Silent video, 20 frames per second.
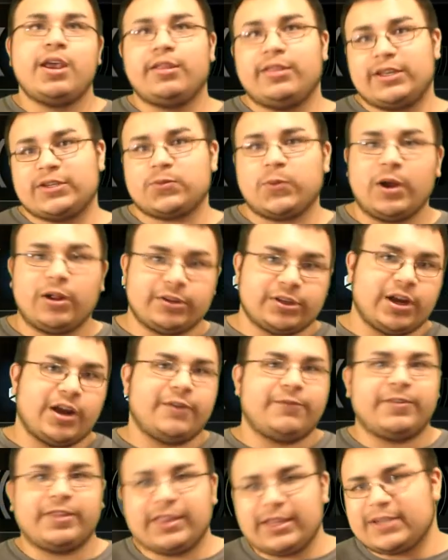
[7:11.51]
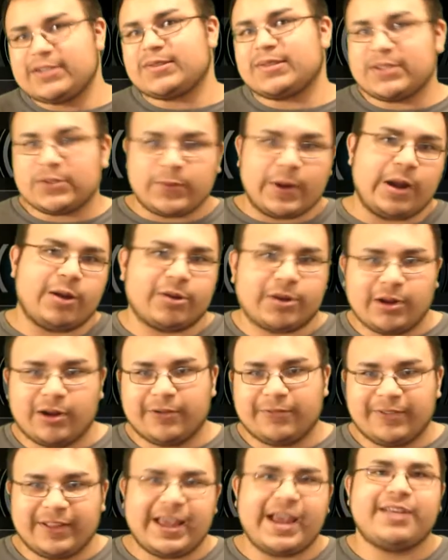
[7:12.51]
This wildcard for this
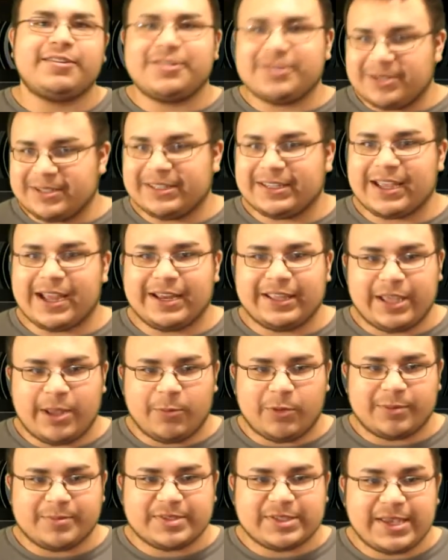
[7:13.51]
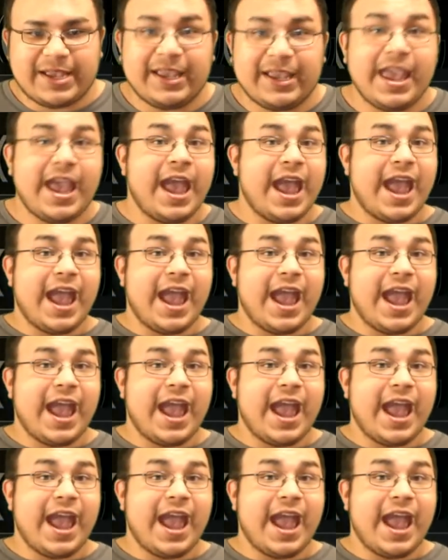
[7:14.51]
wildcard for that. You can kind of get what I'm saying.